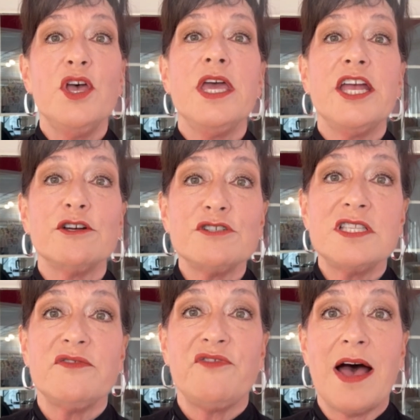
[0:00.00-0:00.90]
Here's the
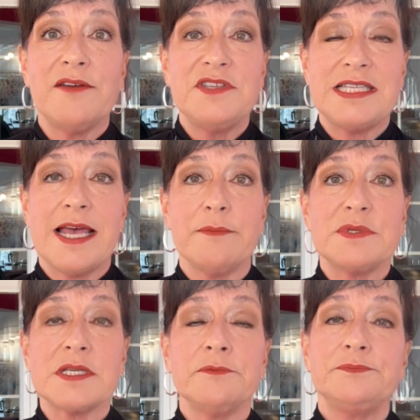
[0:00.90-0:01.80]
5 steps.